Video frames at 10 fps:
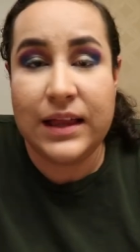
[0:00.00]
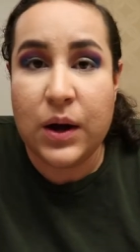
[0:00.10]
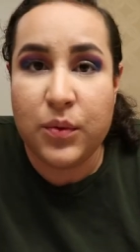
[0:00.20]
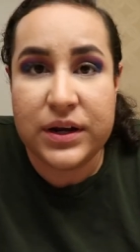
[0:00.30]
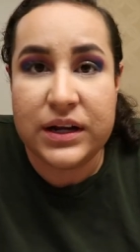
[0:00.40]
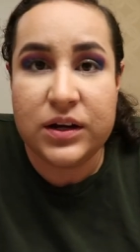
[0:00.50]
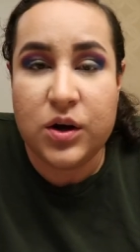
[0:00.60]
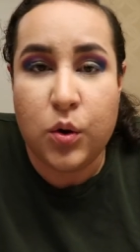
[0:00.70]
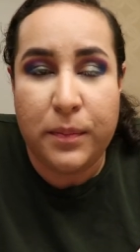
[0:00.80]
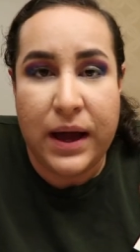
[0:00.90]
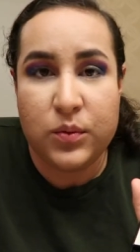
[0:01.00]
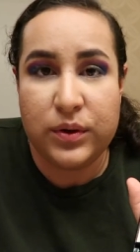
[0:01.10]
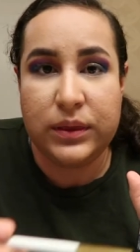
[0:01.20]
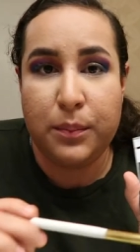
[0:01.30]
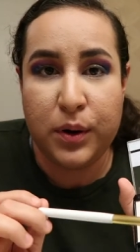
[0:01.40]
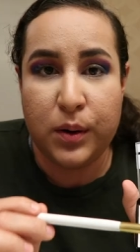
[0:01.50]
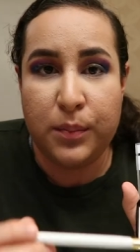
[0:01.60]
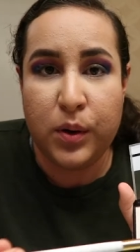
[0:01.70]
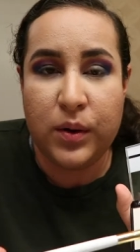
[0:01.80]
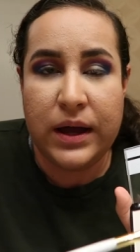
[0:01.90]
Now we're gonna go back with the
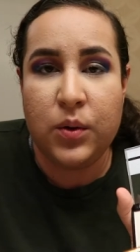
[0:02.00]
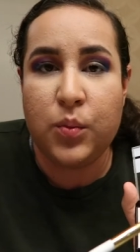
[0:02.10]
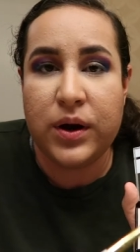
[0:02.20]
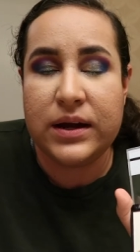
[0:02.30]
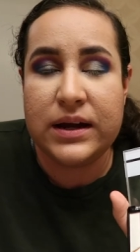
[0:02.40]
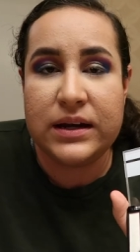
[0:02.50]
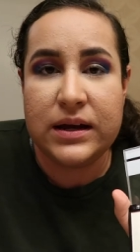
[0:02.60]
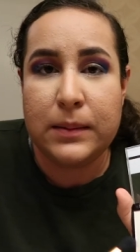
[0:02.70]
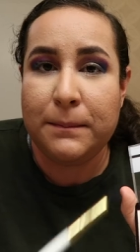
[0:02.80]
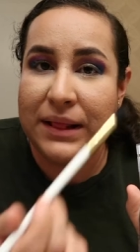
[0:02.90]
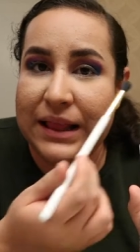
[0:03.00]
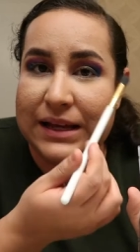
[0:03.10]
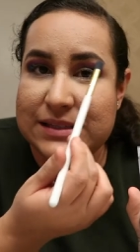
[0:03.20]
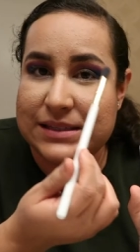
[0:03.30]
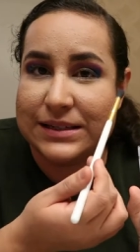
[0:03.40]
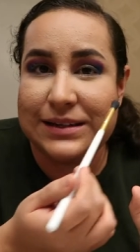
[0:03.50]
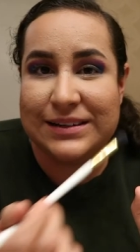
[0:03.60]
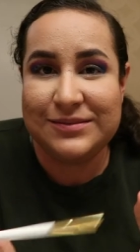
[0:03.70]
purple and we're gonna blend.